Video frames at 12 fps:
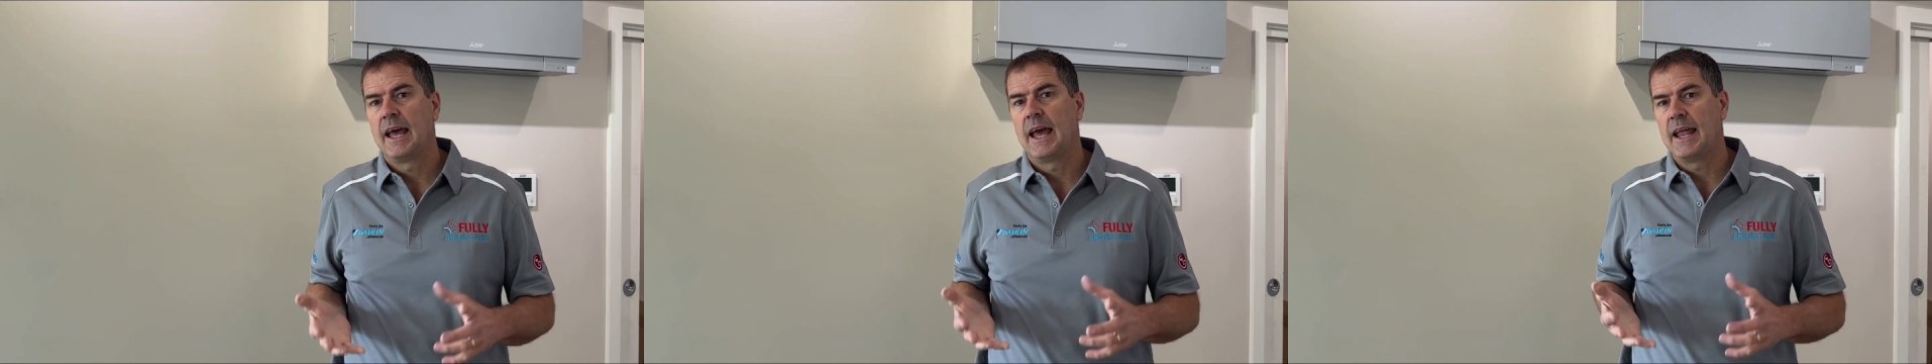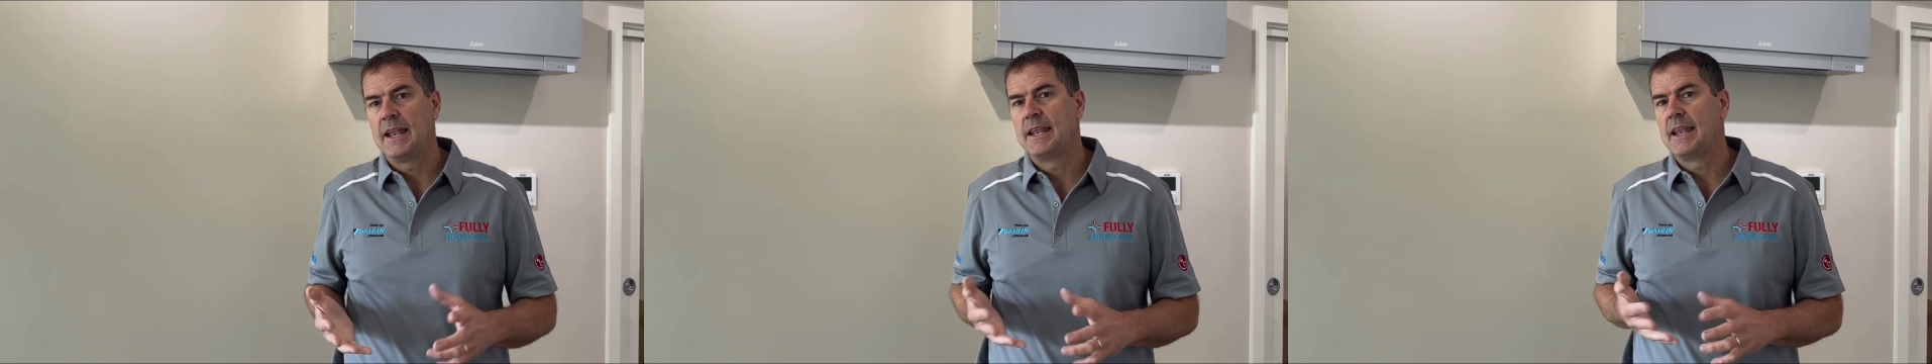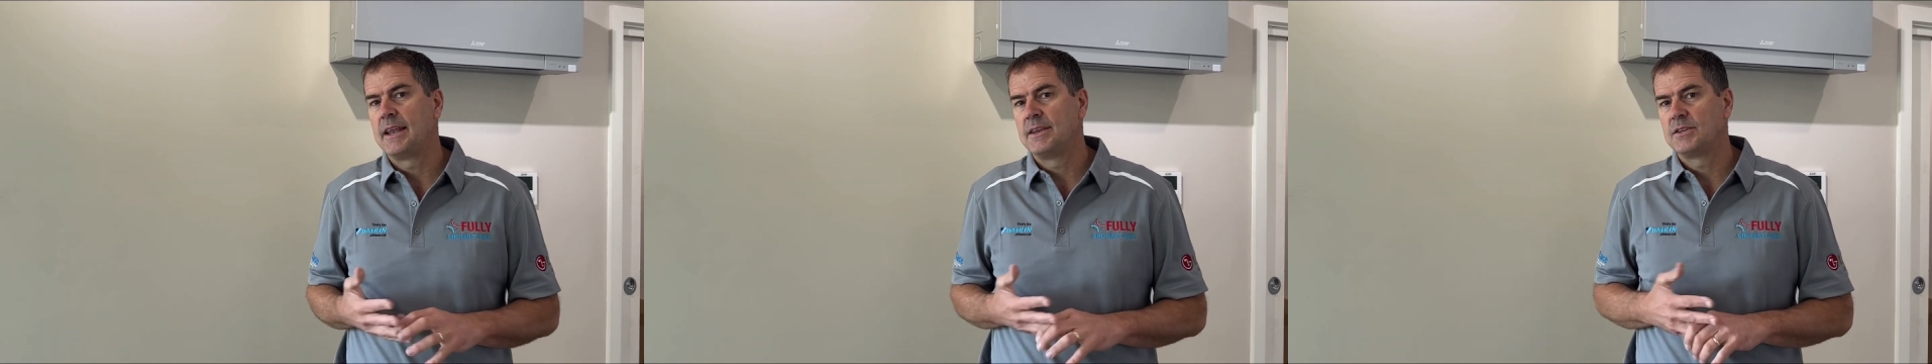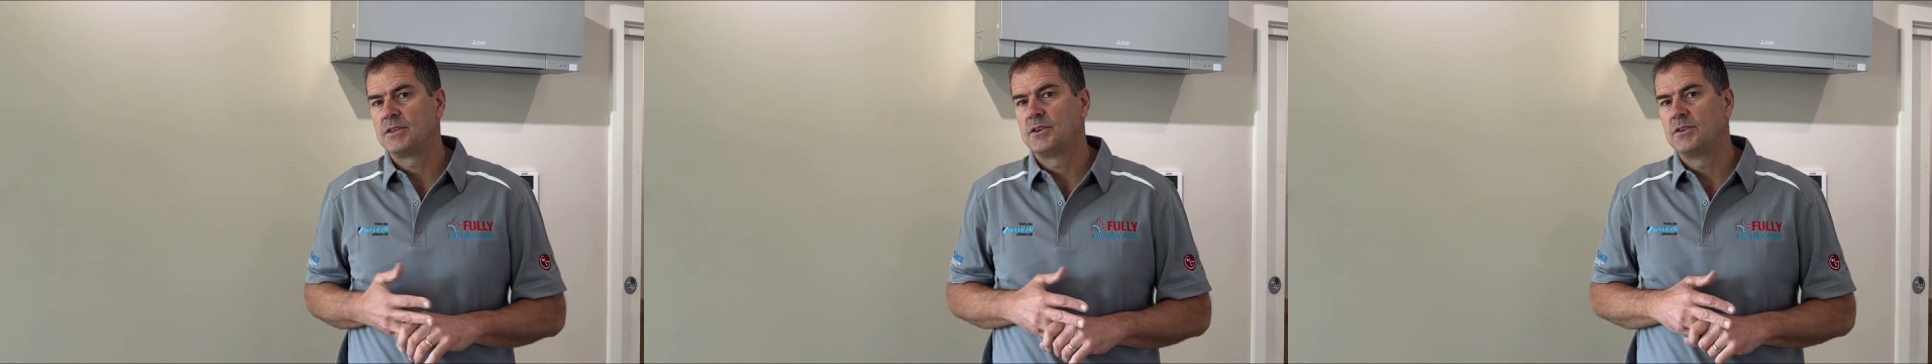and then
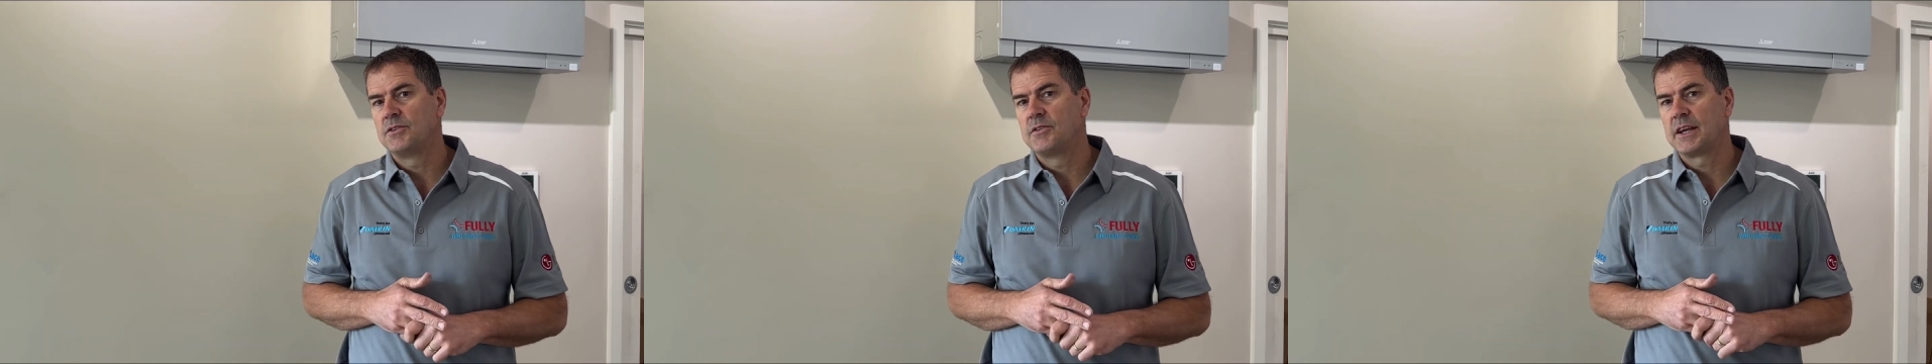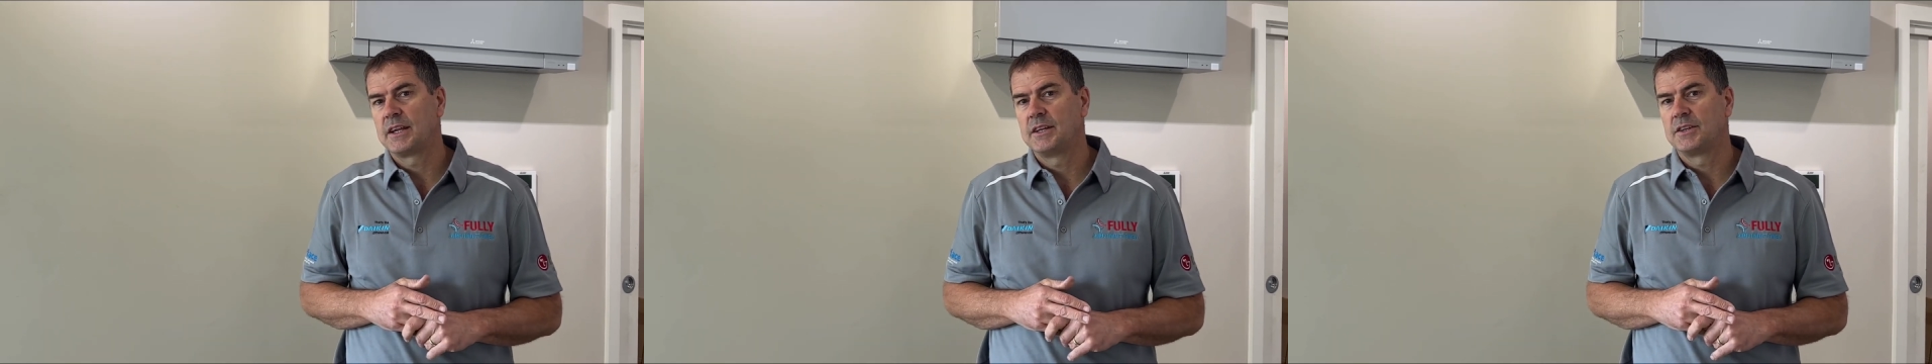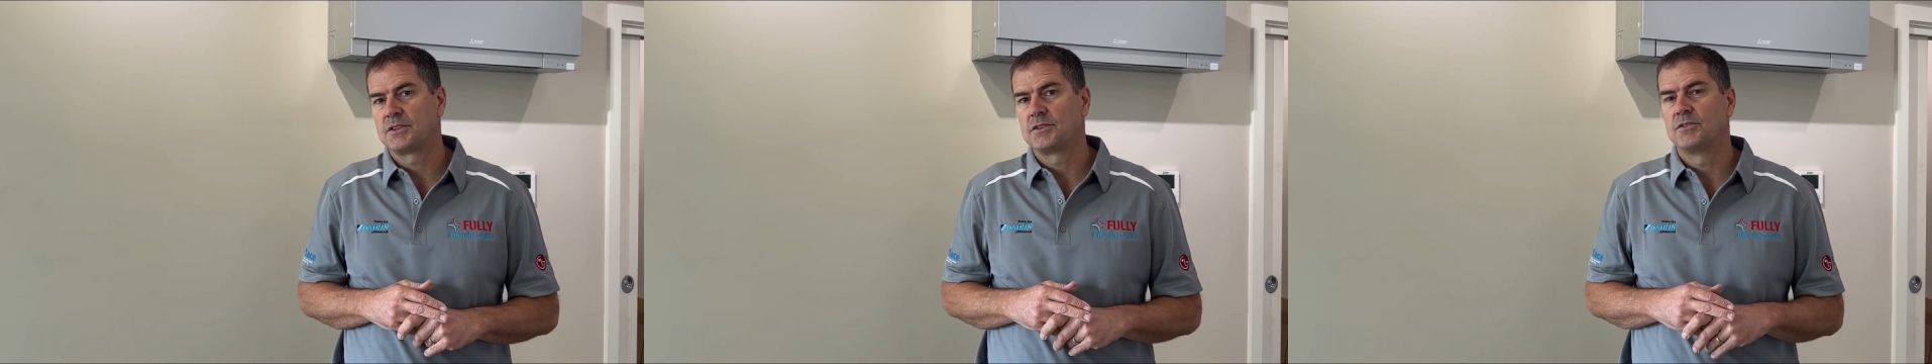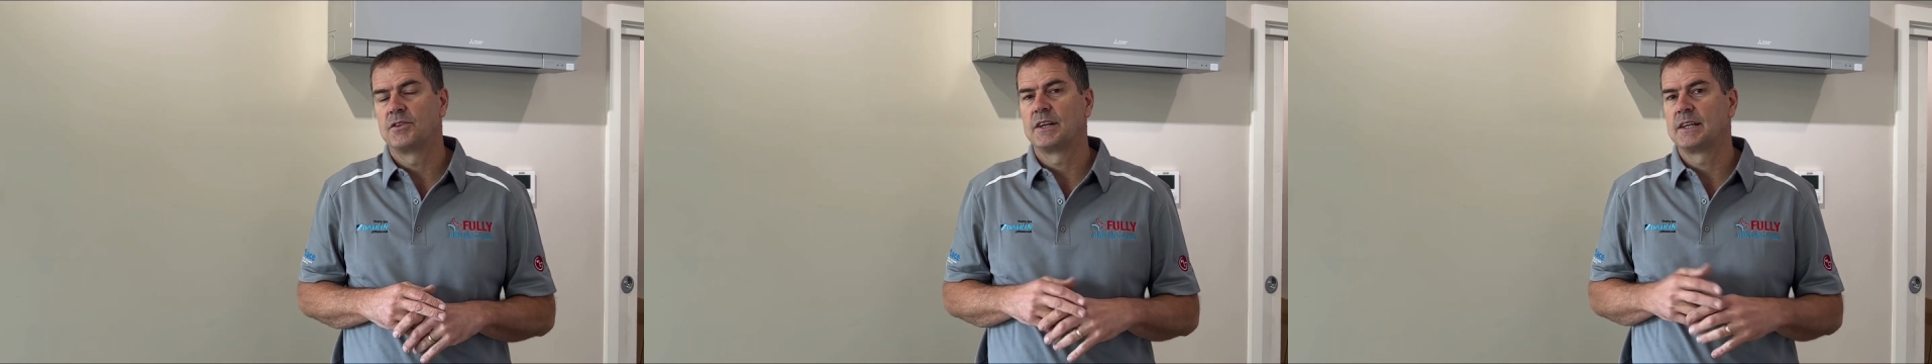turn your air
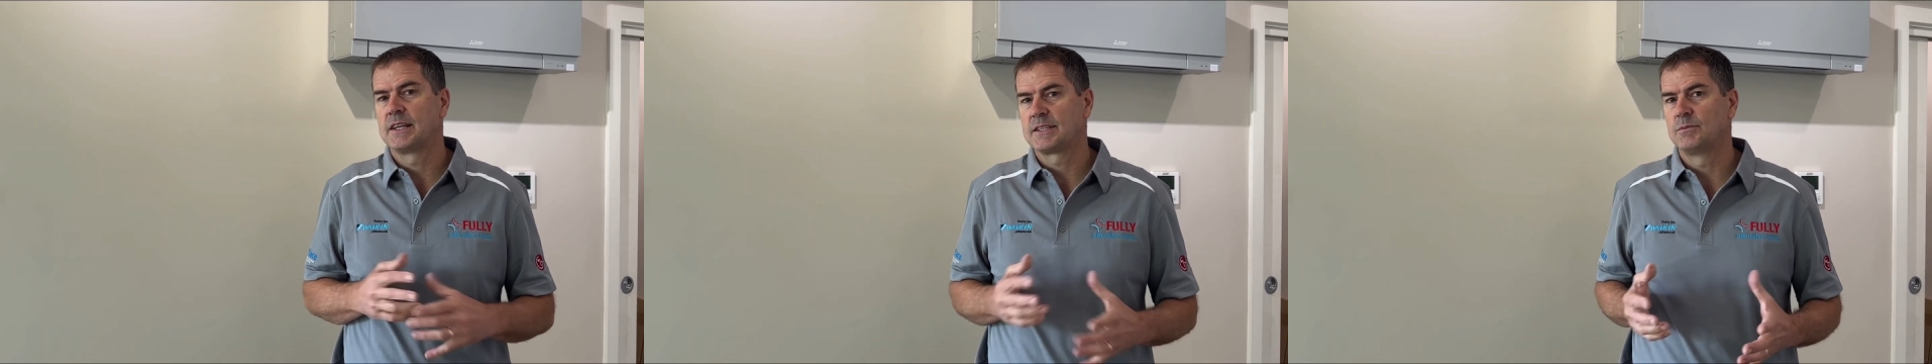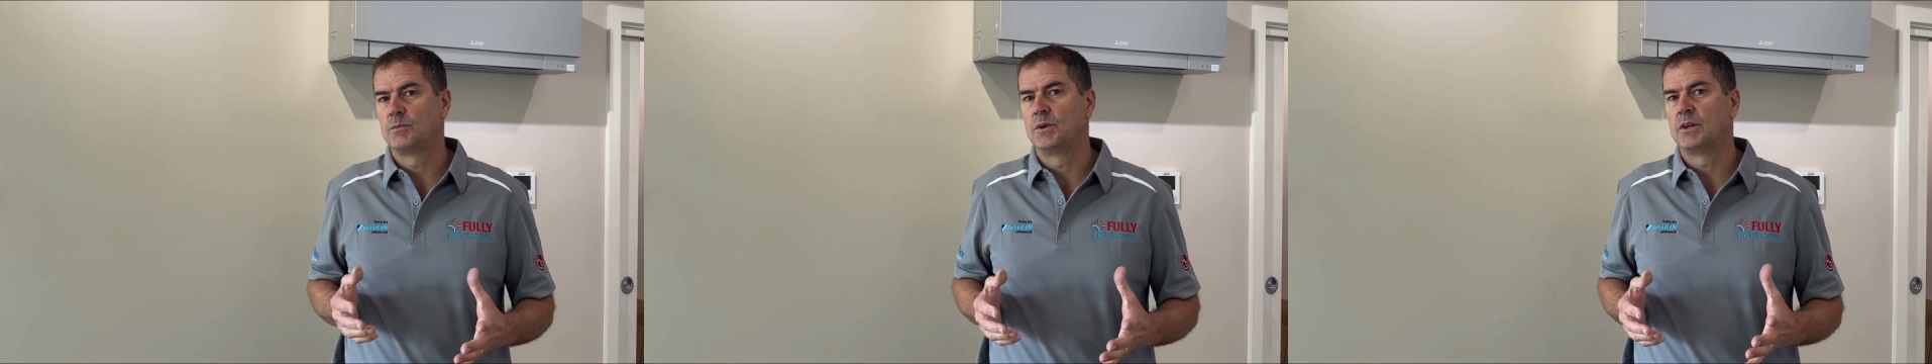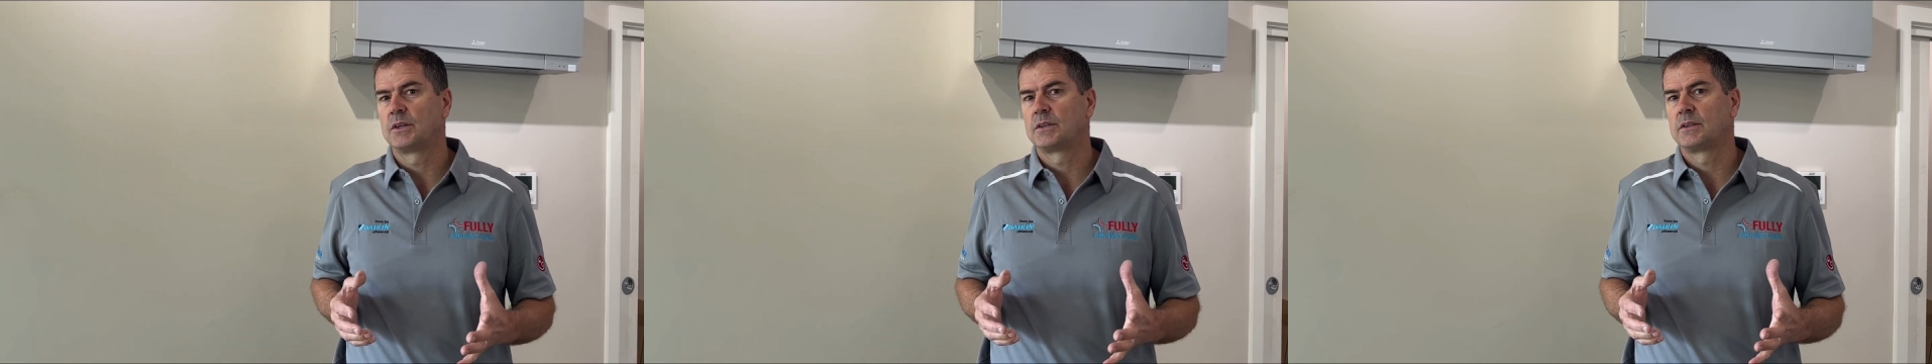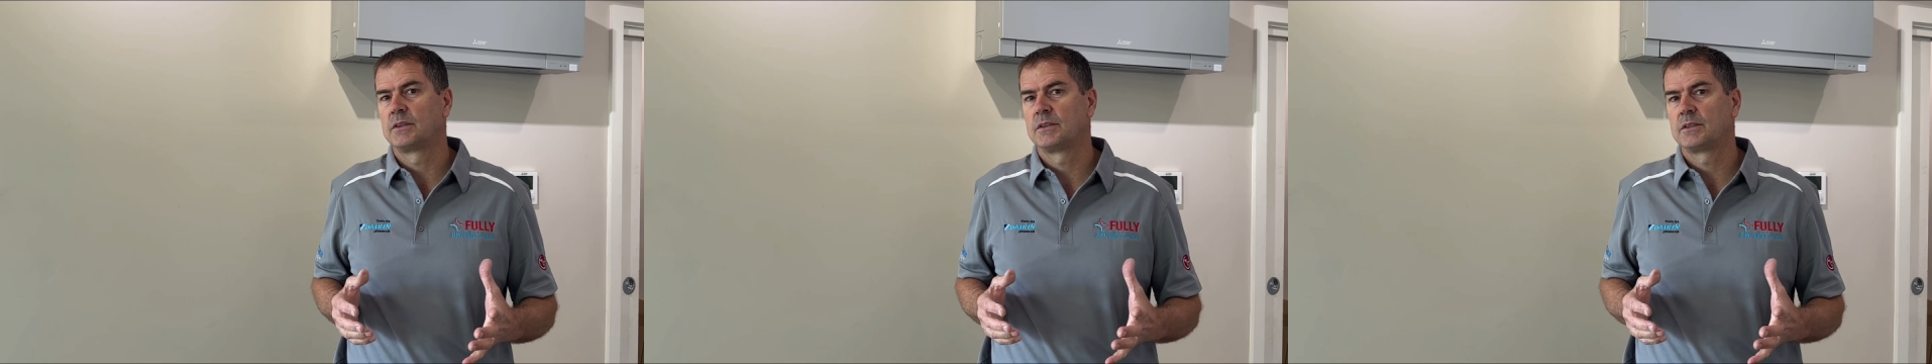conditioner on and it doesn't work.
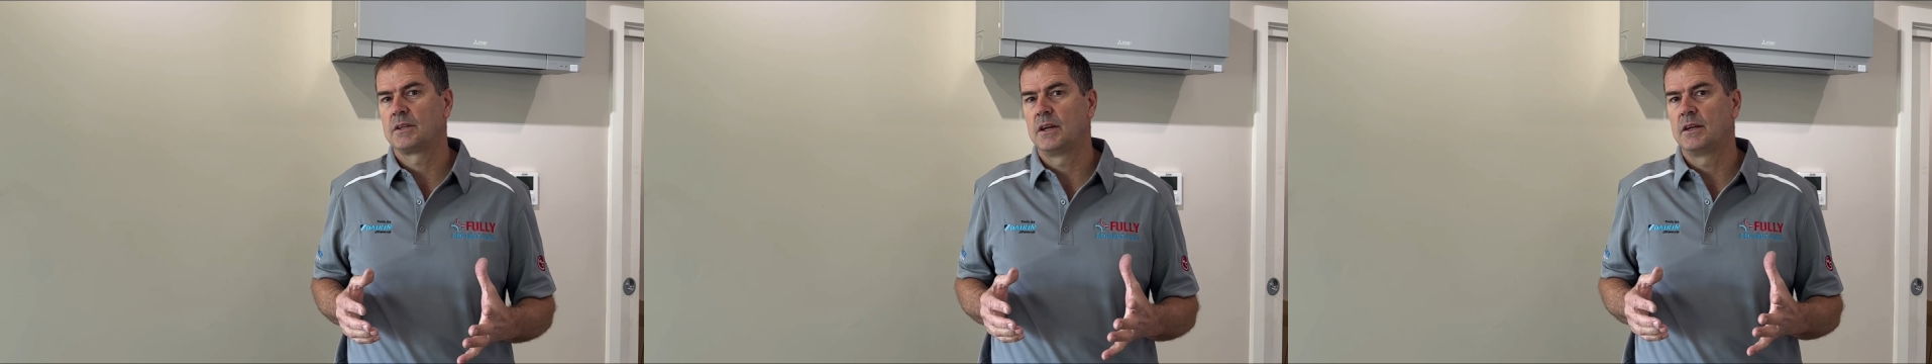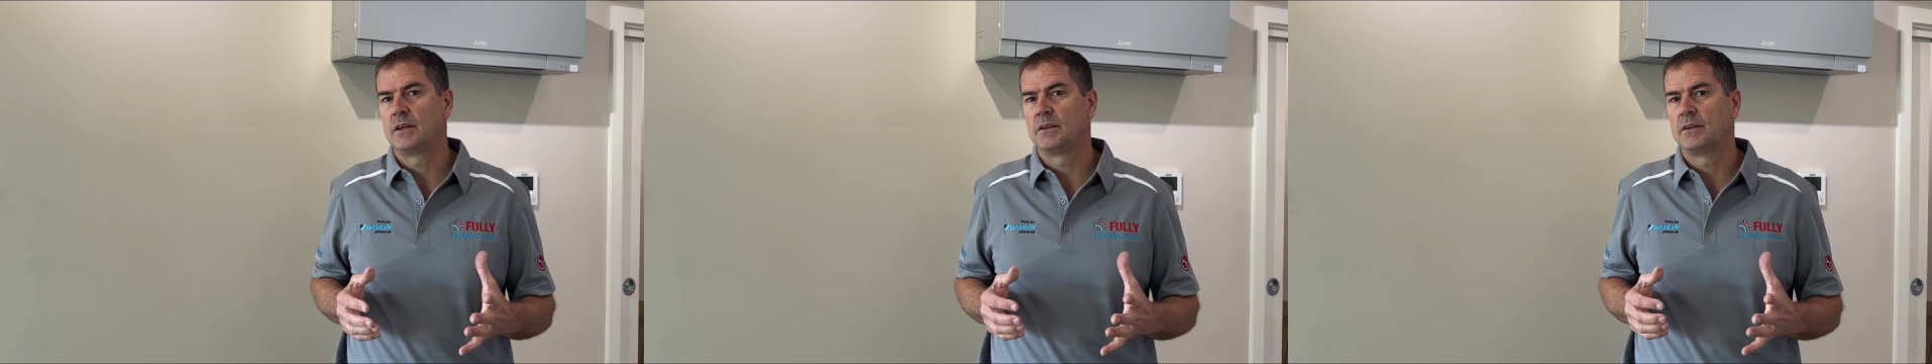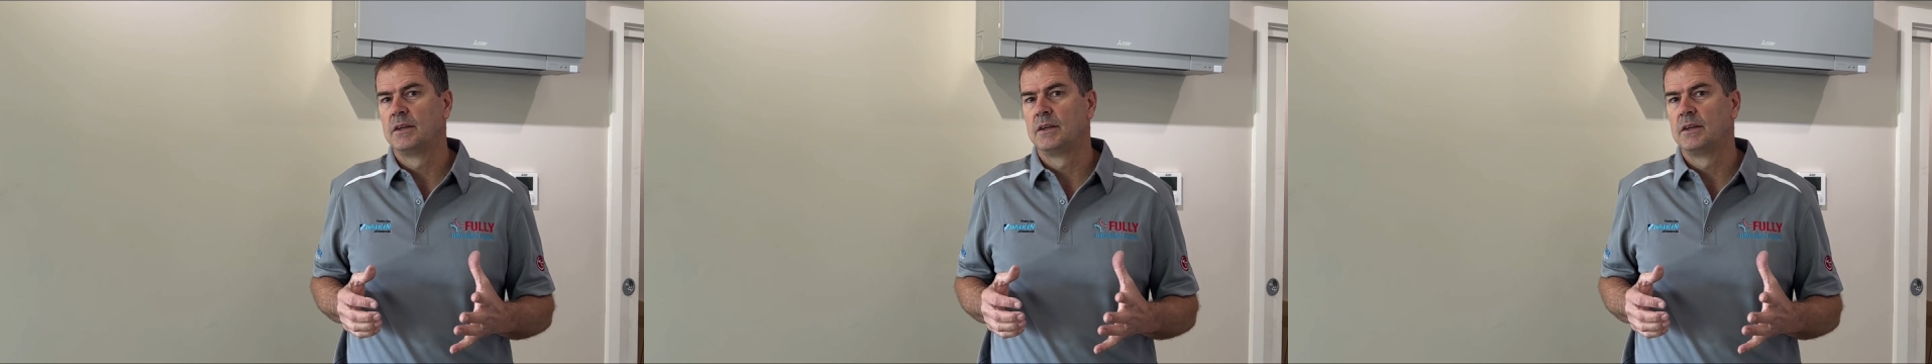So